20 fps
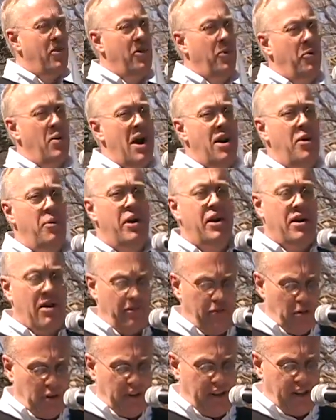the rhetoric
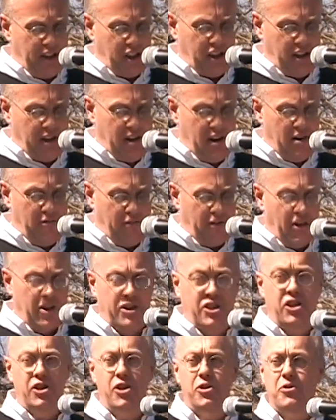of religion and
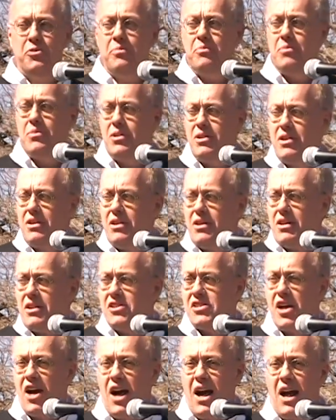virtue
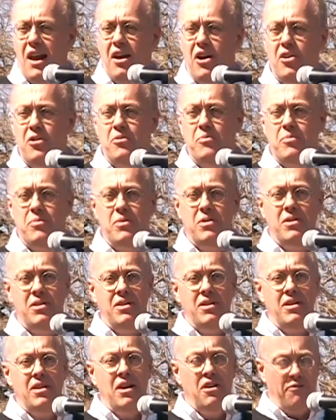is hollow
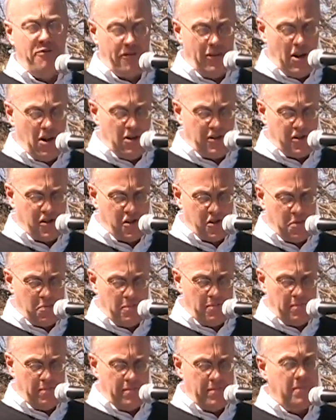and false,
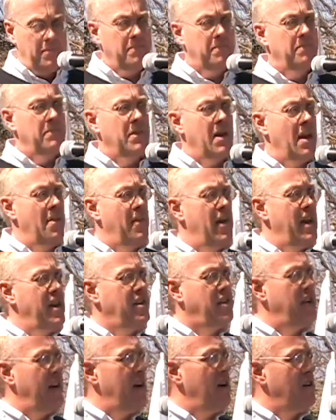and they
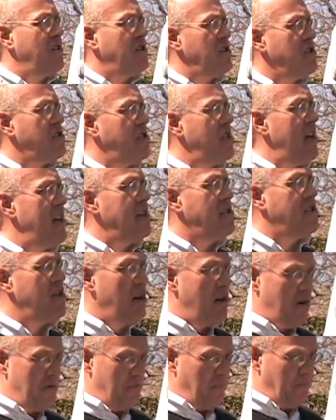dare to say
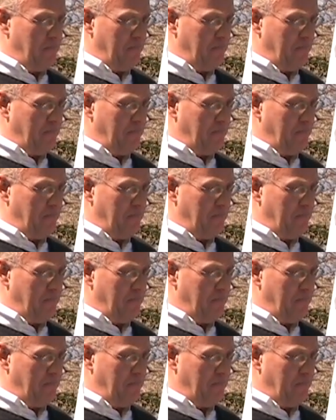so.